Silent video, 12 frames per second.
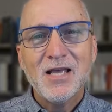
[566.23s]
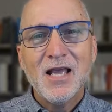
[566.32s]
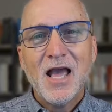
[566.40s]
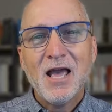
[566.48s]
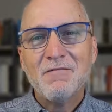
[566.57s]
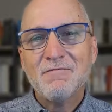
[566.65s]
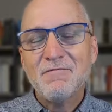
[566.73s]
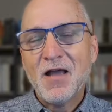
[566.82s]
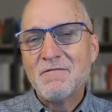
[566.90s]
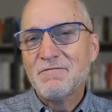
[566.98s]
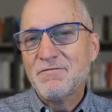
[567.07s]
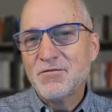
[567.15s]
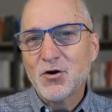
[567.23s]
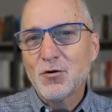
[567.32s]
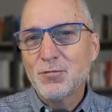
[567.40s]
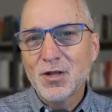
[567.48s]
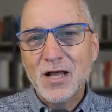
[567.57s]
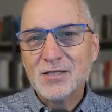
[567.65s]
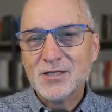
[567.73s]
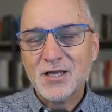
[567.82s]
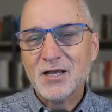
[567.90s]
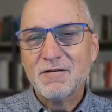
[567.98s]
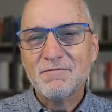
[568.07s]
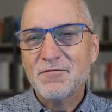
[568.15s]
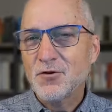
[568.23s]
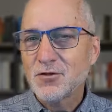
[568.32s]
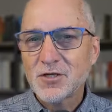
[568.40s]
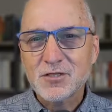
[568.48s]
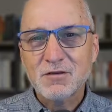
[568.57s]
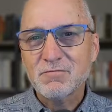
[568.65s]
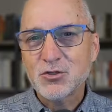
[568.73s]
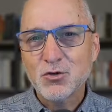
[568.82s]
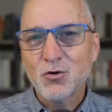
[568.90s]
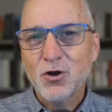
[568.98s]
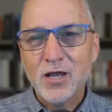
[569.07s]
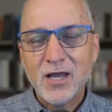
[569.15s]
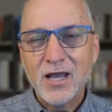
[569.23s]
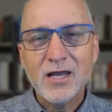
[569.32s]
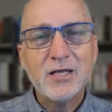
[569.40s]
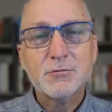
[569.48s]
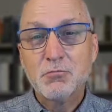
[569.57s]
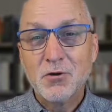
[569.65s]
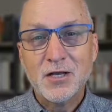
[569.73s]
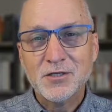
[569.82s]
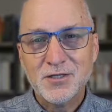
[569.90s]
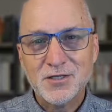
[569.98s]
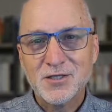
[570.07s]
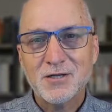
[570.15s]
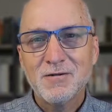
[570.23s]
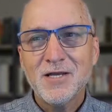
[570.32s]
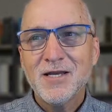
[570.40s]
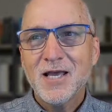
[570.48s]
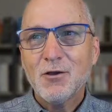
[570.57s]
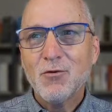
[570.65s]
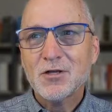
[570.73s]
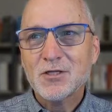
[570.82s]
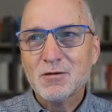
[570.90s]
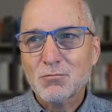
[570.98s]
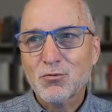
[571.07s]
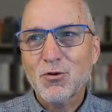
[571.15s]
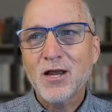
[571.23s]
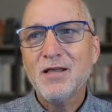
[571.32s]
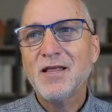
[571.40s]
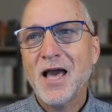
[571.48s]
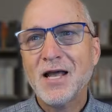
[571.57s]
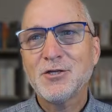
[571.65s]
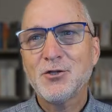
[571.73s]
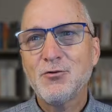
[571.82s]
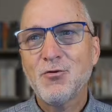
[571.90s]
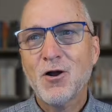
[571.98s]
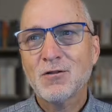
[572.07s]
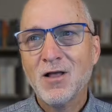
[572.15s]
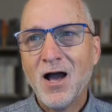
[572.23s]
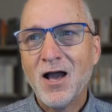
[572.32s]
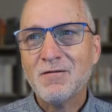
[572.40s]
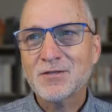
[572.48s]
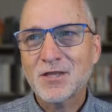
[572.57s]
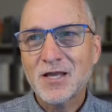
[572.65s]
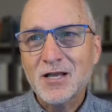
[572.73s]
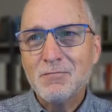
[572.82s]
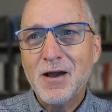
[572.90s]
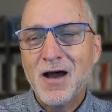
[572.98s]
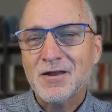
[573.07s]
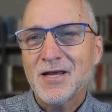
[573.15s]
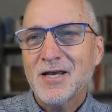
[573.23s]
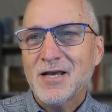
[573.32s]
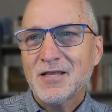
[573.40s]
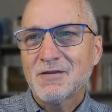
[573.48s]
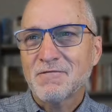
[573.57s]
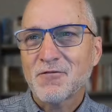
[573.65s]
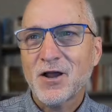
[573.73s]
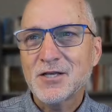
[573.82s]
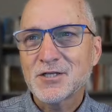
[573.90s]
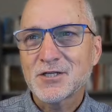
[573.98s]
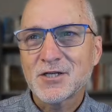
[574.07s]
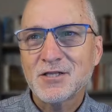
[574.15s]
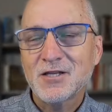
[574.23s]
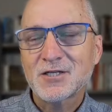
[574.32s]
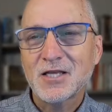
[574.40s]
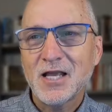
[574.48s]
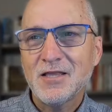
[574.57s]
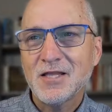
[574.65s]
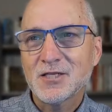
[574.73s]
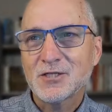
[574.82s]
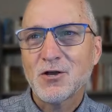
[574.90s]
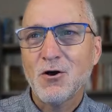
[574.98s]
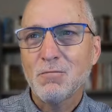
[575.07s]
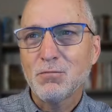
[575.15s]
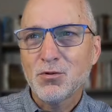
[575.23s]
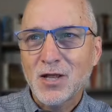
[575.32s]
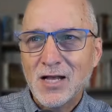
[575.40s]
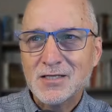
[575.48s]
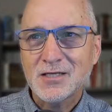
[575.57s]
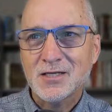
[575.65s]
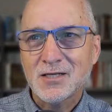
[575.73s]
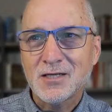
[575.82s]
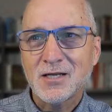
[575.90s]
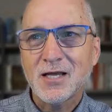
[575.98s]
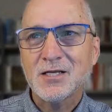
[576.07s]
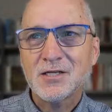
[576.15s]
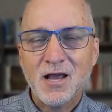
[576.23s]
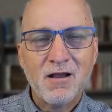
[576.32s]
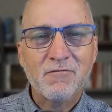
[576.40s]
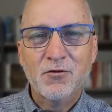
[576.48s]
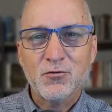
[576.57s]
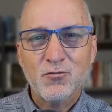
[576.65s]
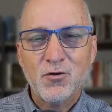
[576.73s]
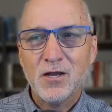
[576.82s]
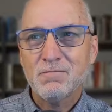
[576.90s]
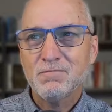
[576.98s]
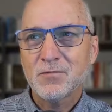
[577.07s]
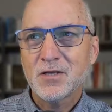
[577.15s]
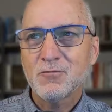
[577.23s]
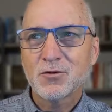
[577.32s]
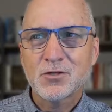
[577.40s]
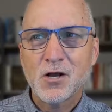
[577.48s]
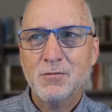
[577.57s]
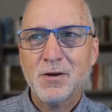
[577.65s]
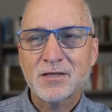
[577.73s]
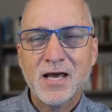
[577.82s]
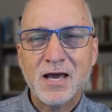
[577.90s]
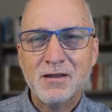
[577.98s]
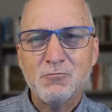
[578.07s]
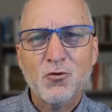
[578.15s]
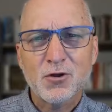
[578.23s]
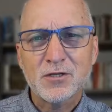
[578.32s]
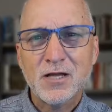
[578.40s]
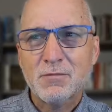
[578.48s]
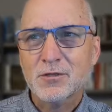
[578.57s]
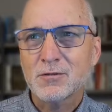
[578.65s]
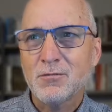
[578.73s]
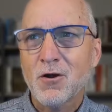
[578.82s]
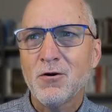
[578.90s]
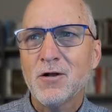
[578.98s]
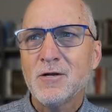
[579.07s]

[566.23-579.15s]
and, and full blessing and fullness of joy in His presence he wants to bring that to our lives. Think about the phrases in this in this psalm. Blessed is everyone. We'll talk about that more in depth tomorrow.